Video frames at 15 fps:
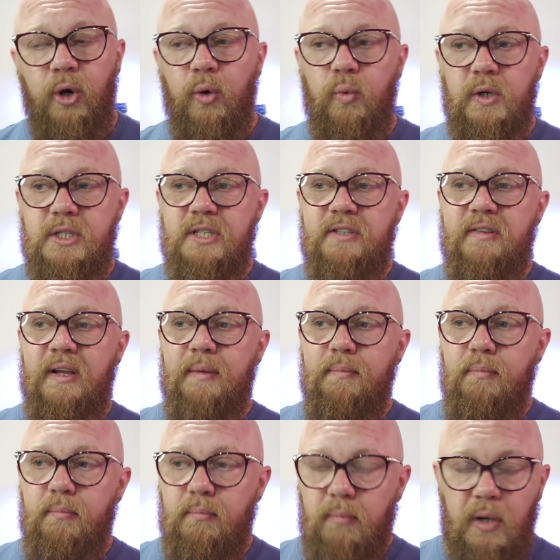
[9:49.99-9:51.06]
which is a
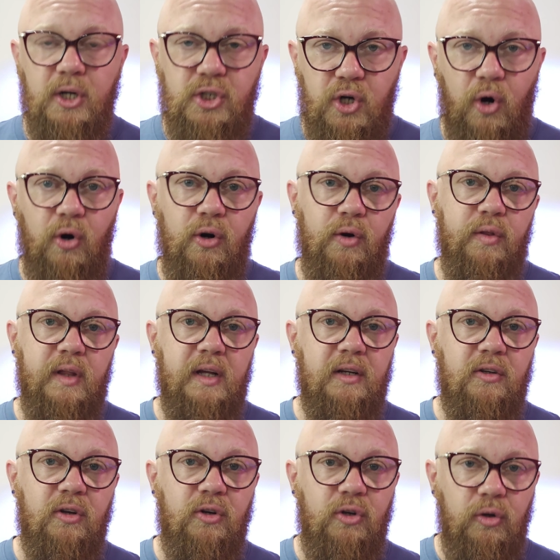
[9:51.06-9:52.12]
much harder thing
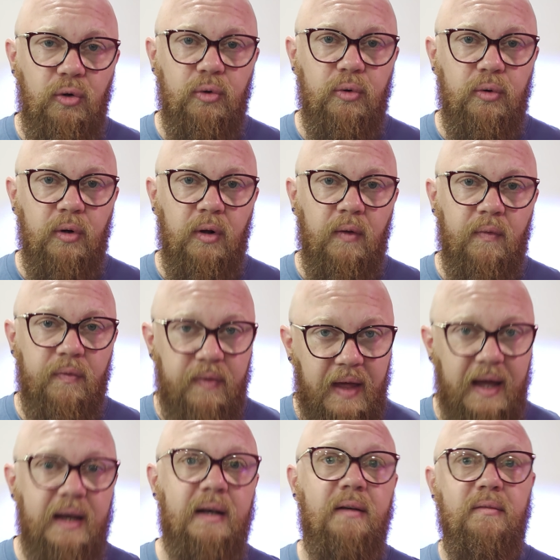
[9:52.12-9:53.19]
to do
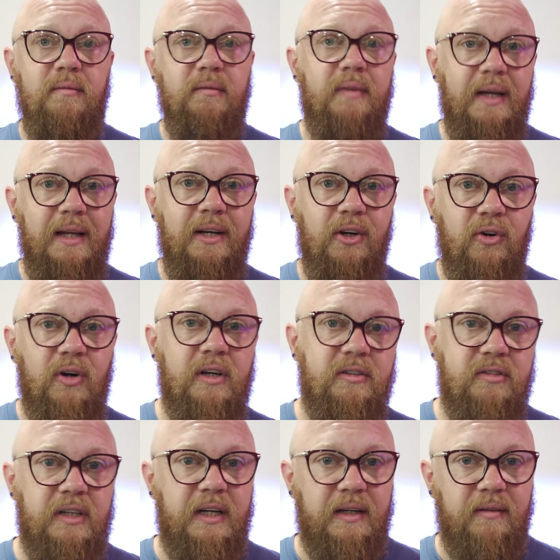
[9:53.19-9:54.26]
than
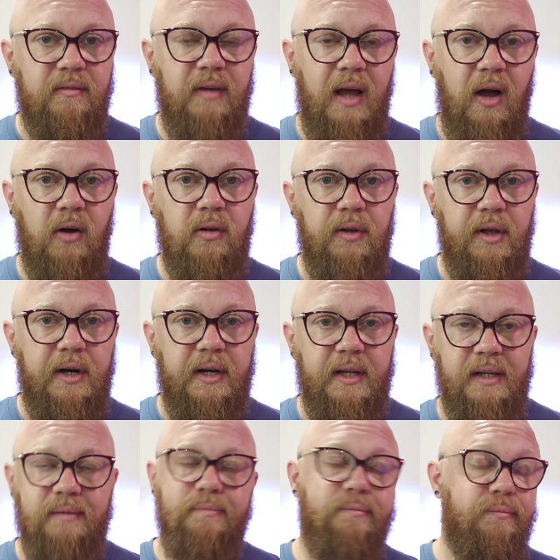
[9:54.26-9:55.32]
increasing alkalinity.